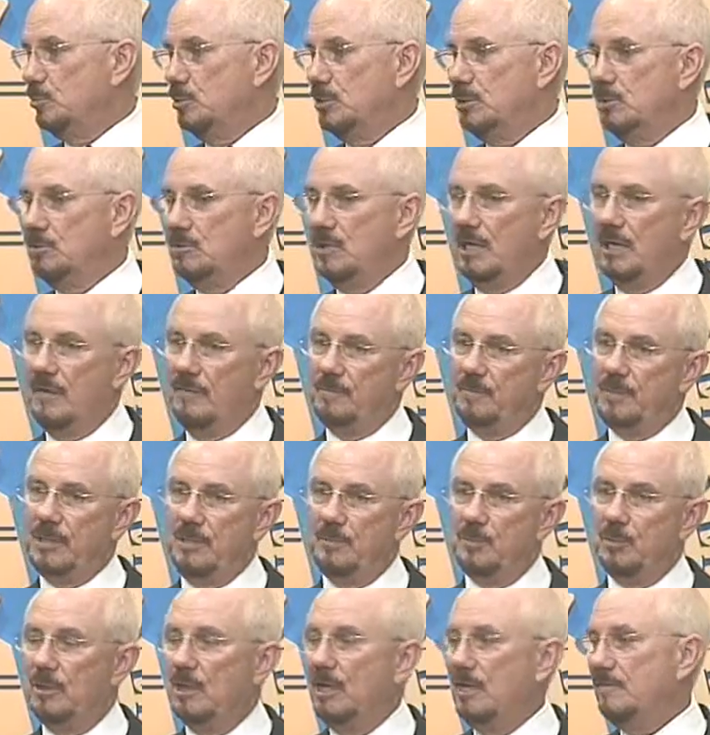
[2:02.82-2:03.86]
you have
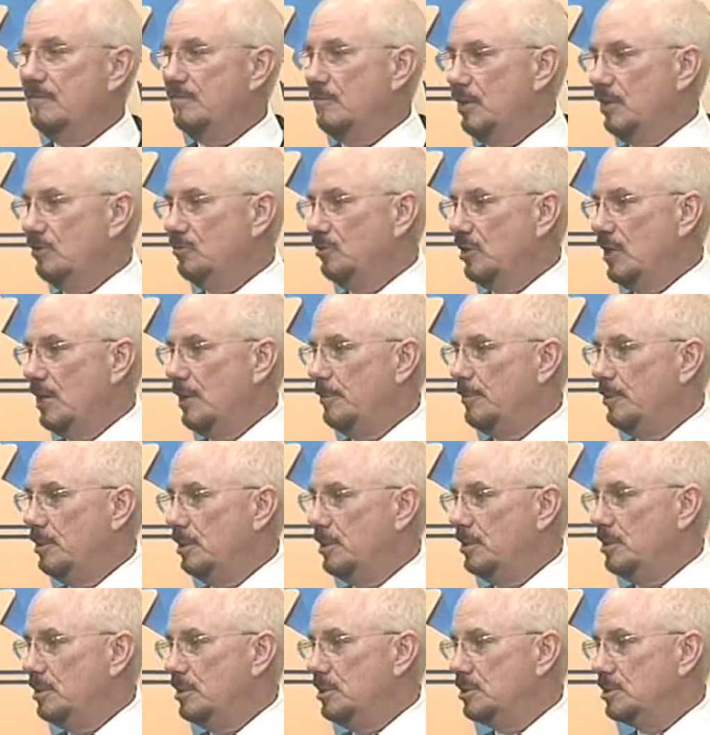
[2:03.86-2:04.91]
people like Frank Zappa
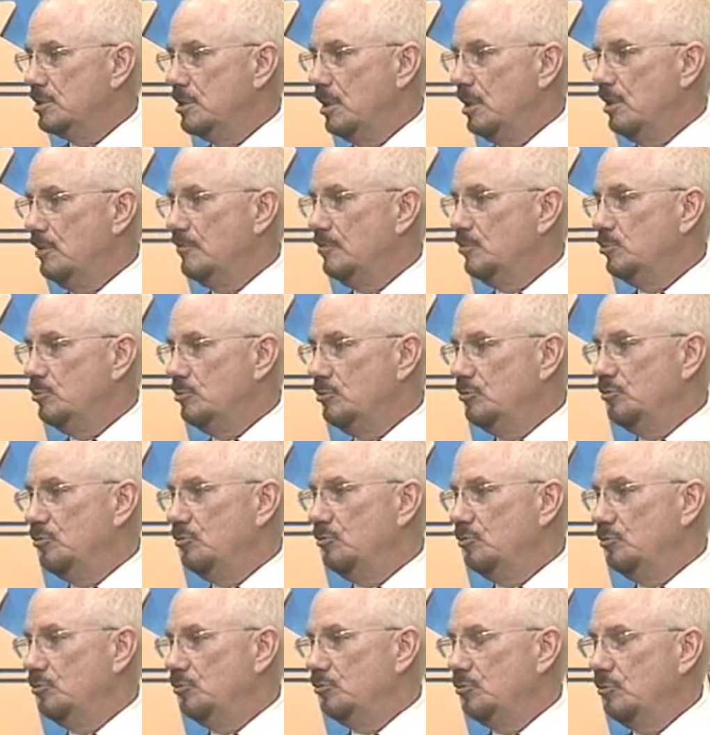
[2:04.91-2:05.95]
and Dee Snider from Twisted
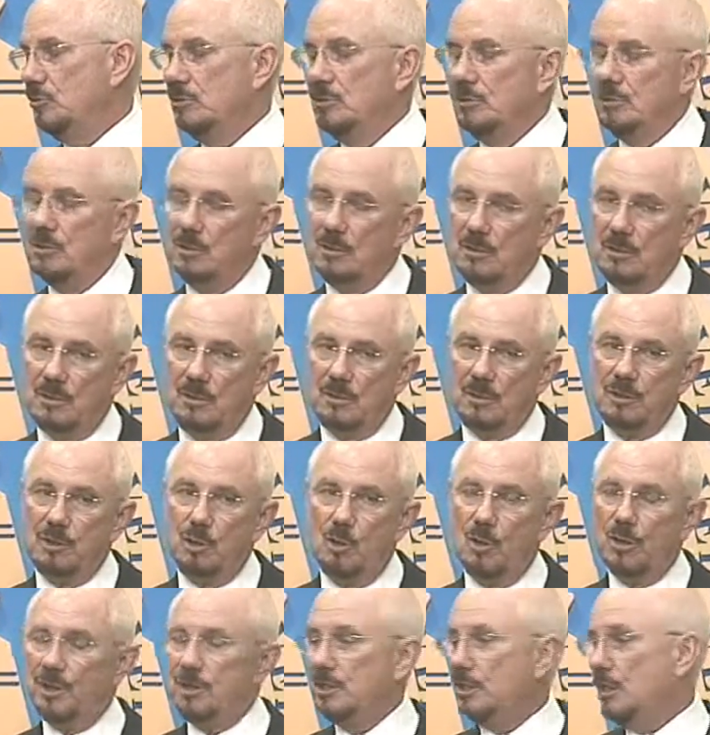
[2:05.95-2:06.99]
Sister
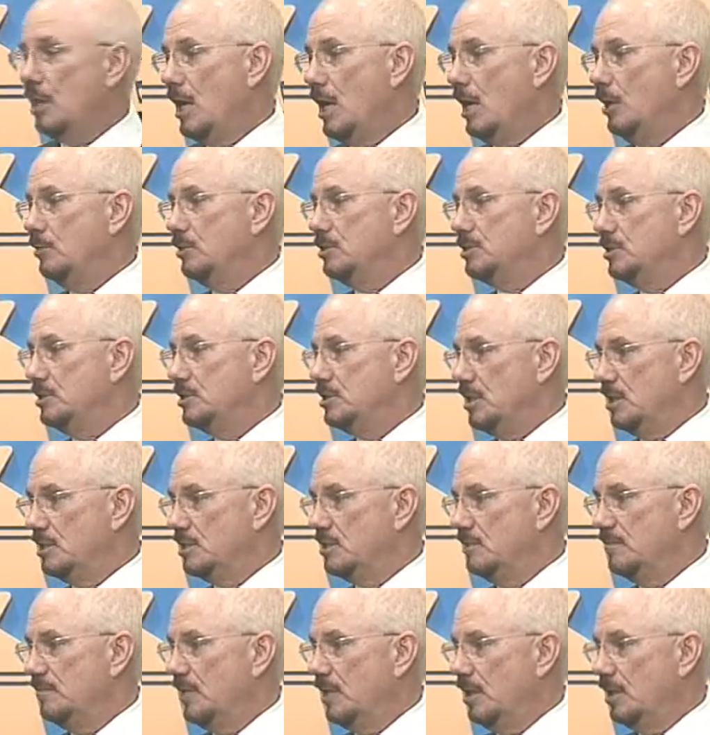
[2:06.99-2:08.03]
going to Congress and
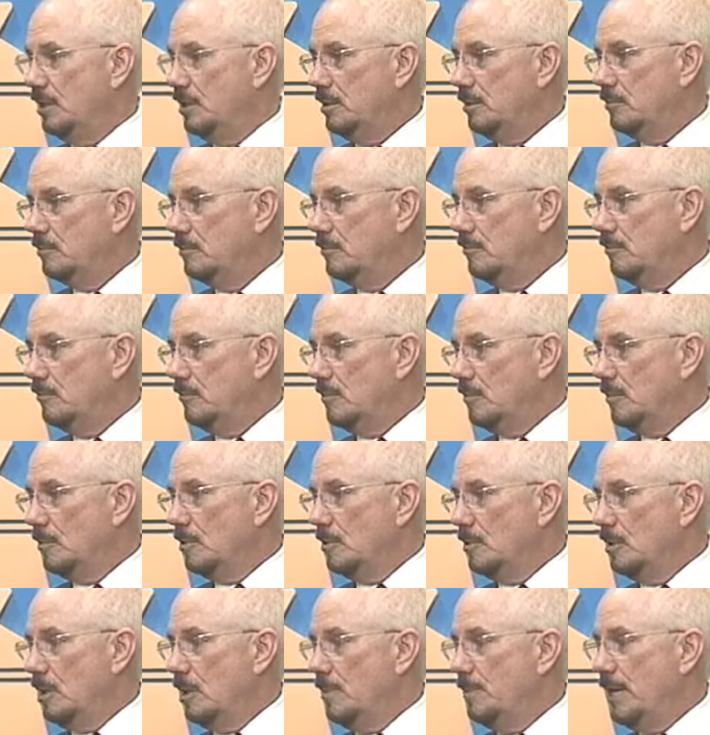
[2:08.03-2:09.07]
testifying
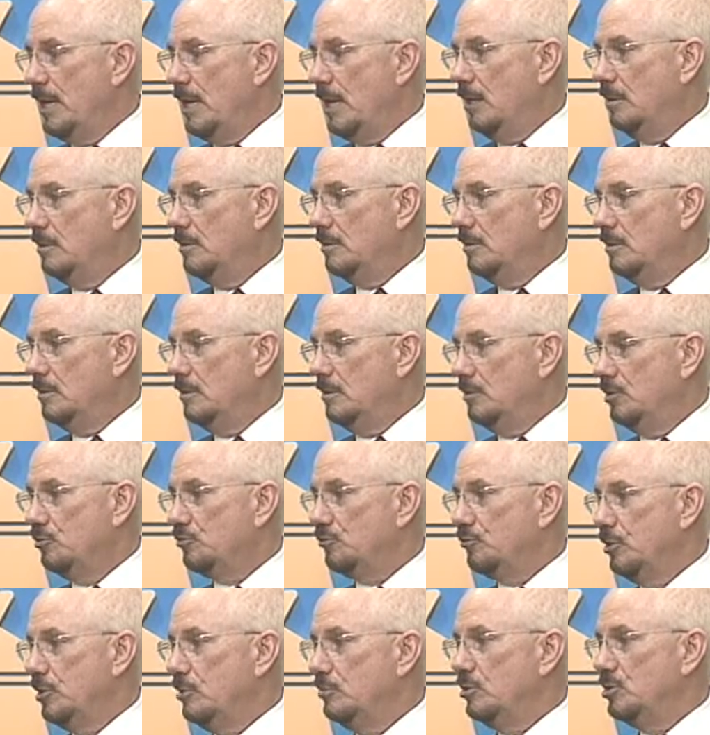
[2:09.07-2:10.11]
about this
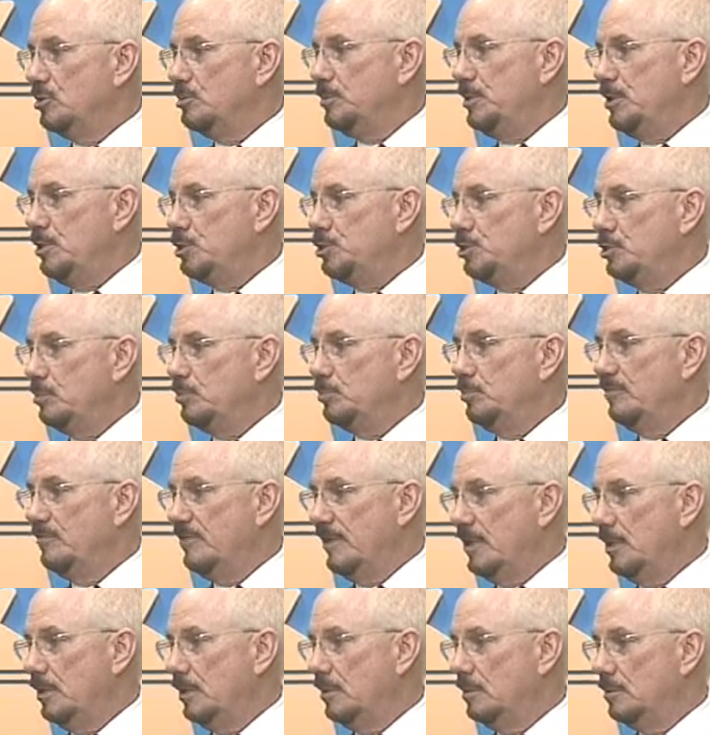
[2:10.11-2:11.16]
freedom of speech should
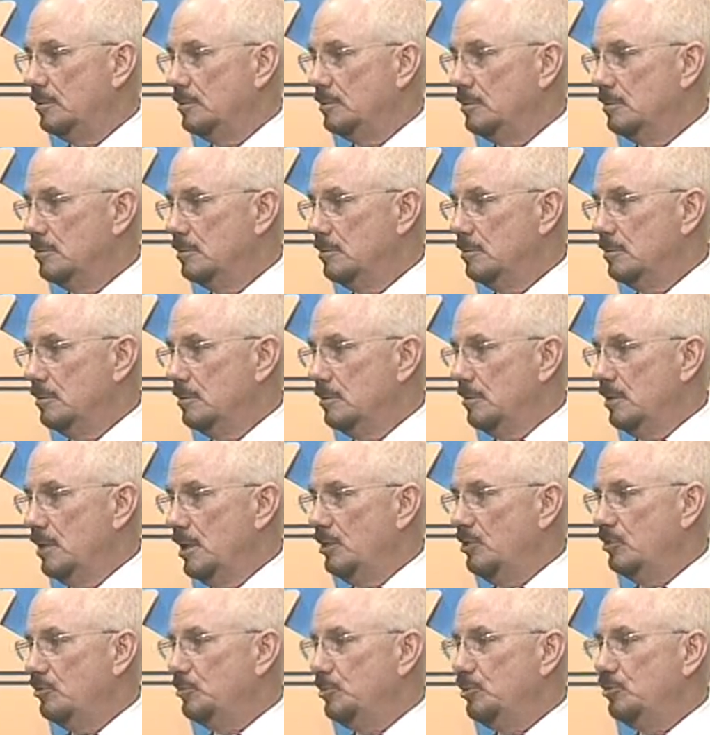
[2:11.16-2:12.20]
prevail
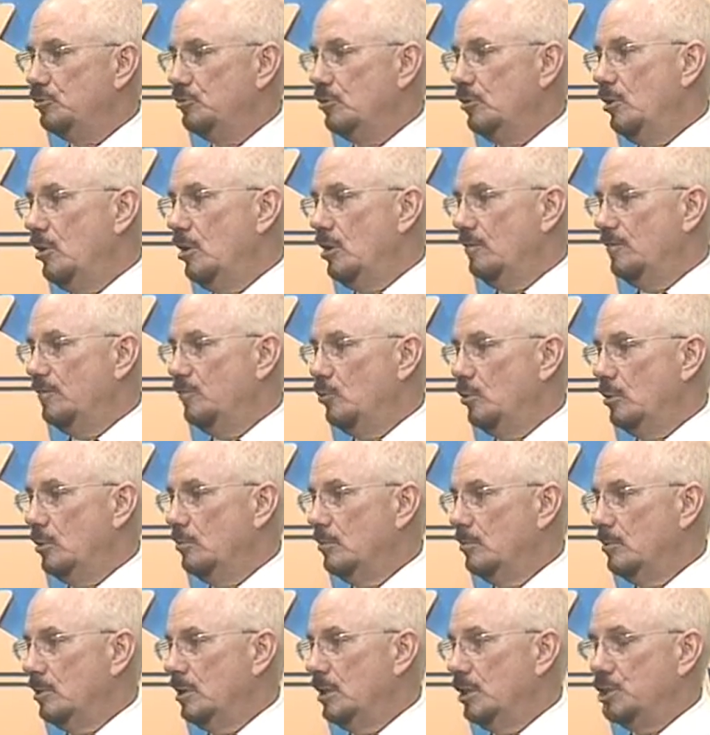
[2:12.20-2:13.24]
in this musical art
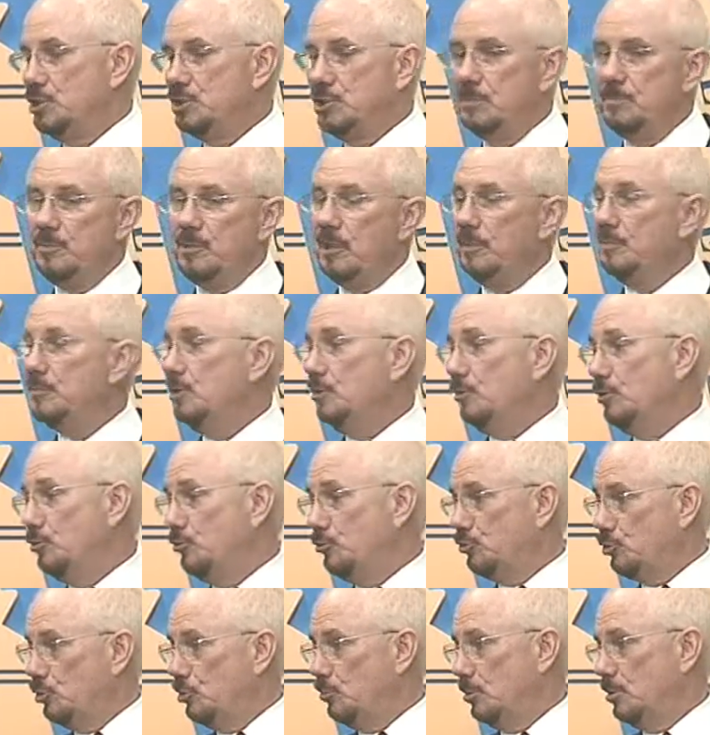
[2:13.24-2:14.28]
form, and it should be up to the
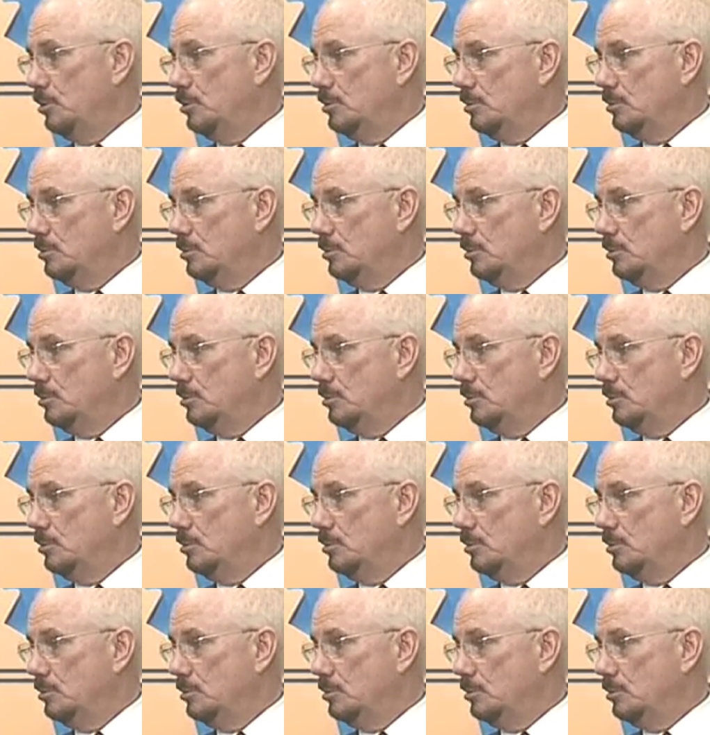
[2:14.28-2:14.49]
consumer